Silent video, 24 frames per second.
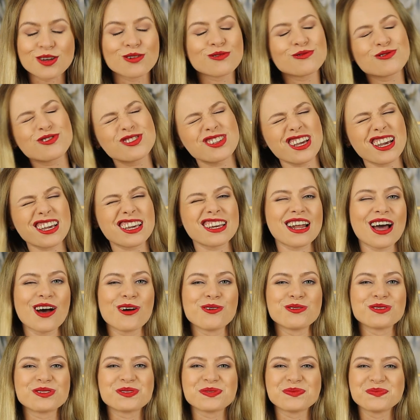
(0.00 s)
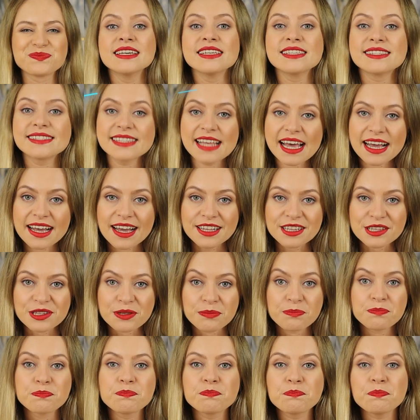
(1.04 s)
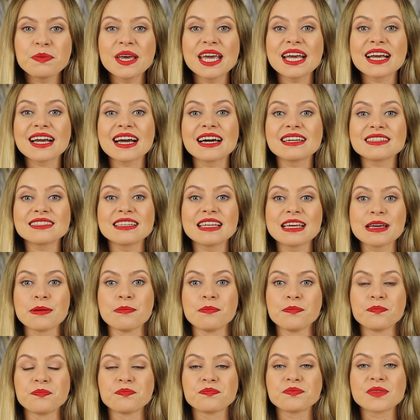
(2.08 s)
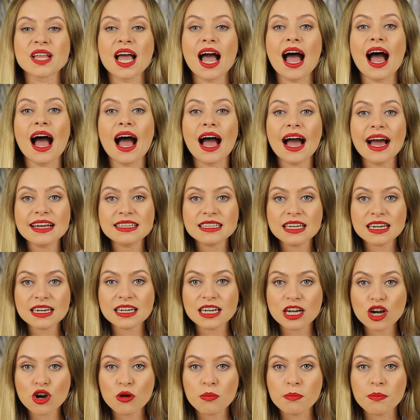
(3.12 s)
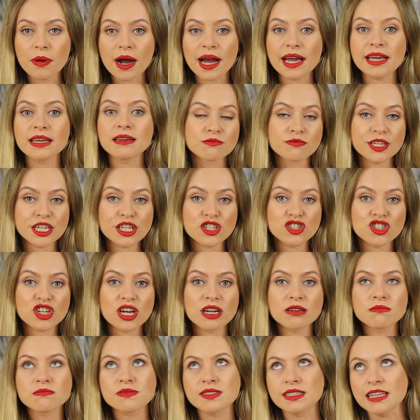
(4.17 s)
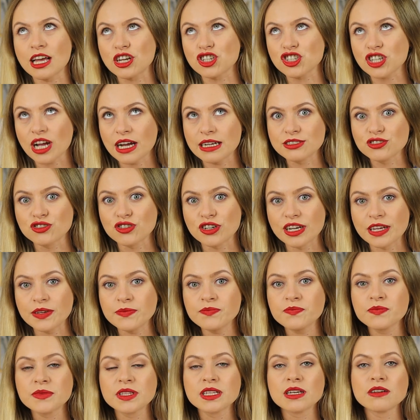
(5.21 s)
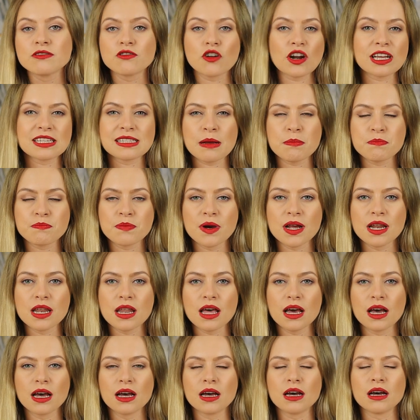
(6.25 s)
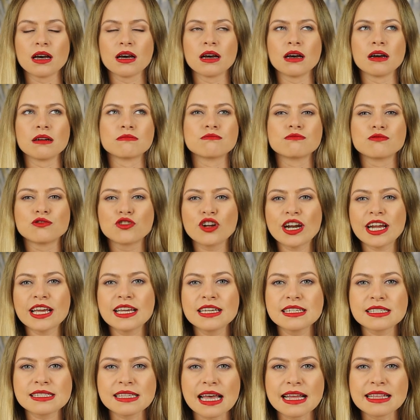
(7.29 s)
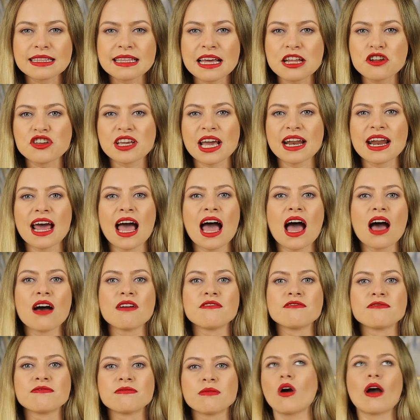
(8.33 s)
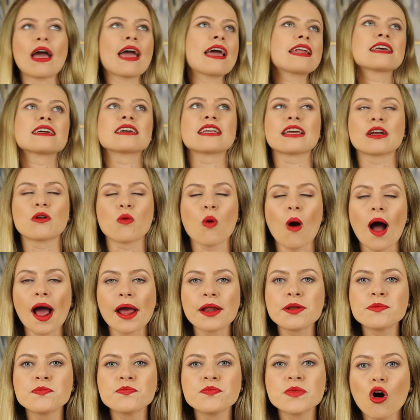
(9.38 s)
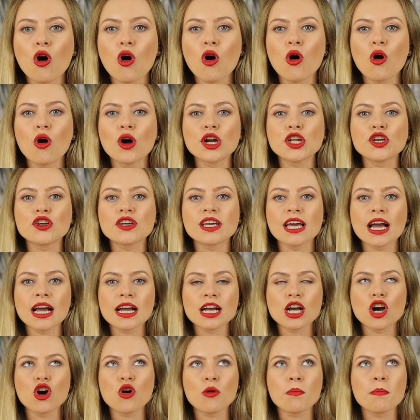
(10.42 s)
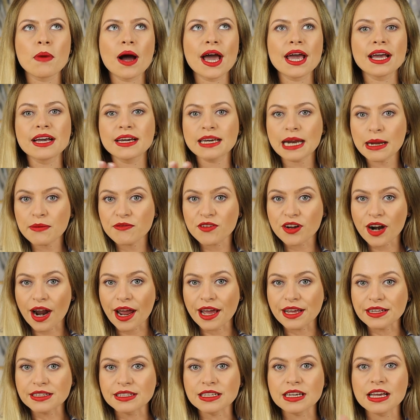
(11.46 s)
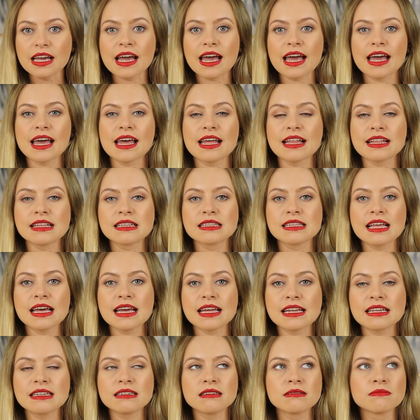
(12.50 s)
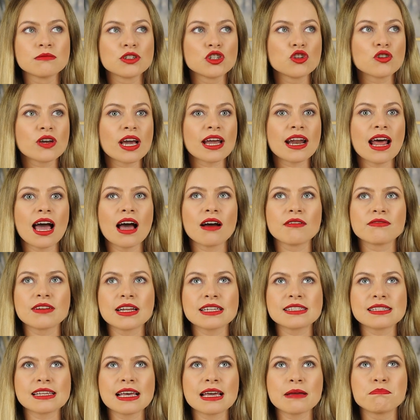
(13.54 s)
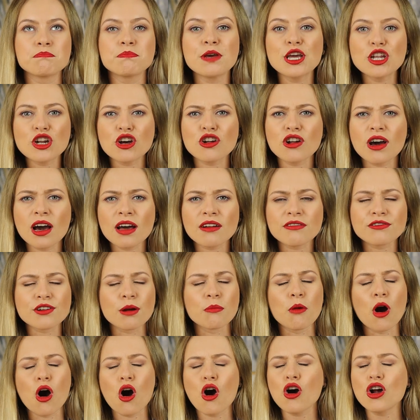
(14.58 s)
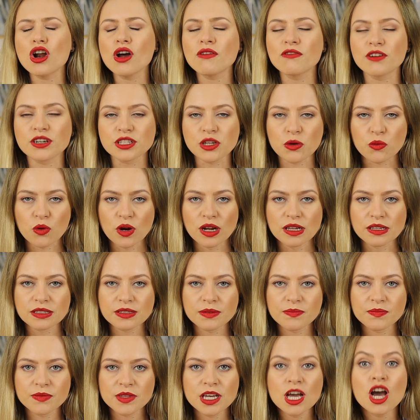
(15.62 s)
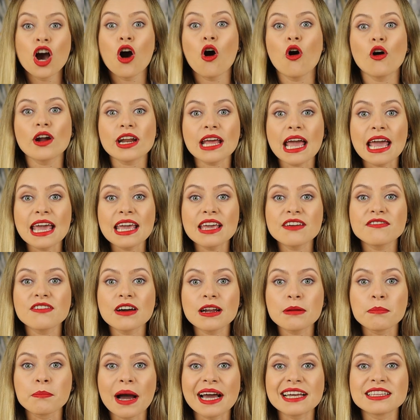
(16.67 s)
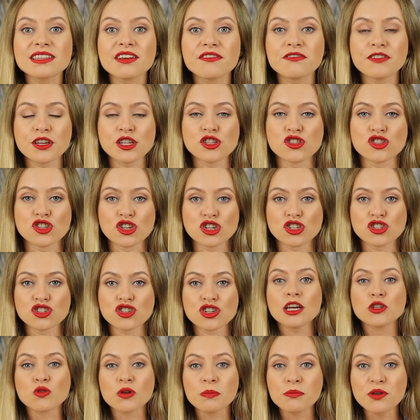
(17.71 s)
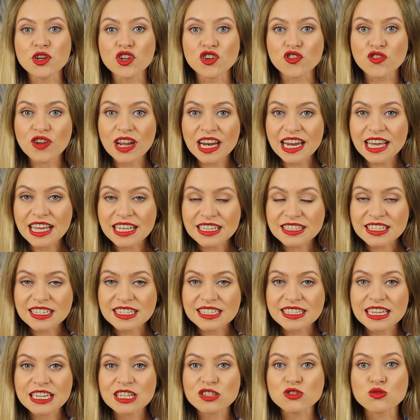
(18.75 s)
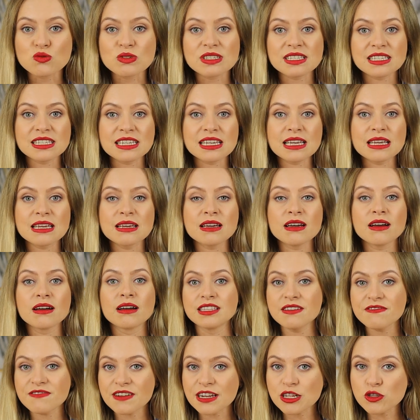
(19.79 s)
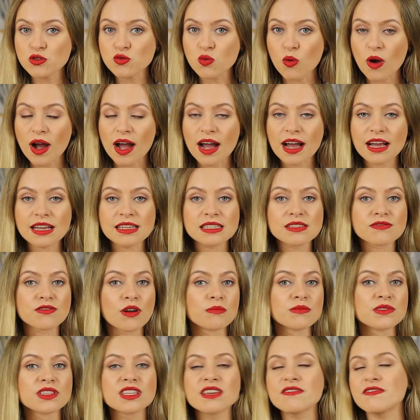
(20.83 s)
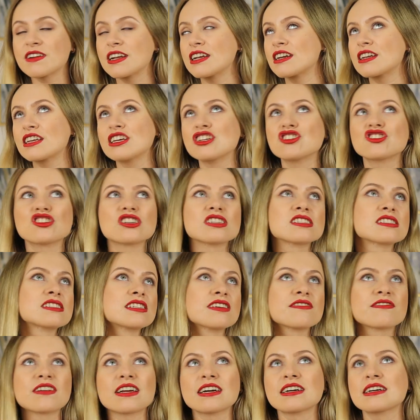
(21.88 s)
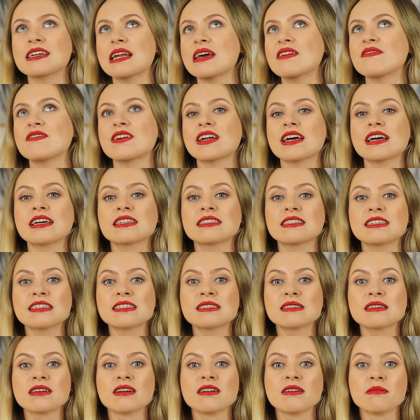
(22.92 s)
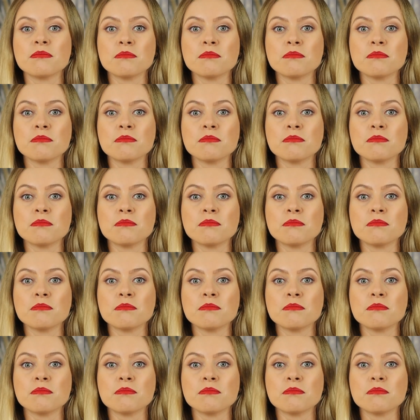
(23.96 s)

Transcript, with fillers: so check it out. Second, pick a theme. Either go by region slash country for example, uh, Greece, and then you can have any Greek wine, or you can go by grape variety, and then you can have, let's say, Pinot Noir from all over the world or even by the vintage. It will be really interesting to see different wines from different regions, different grape varieties,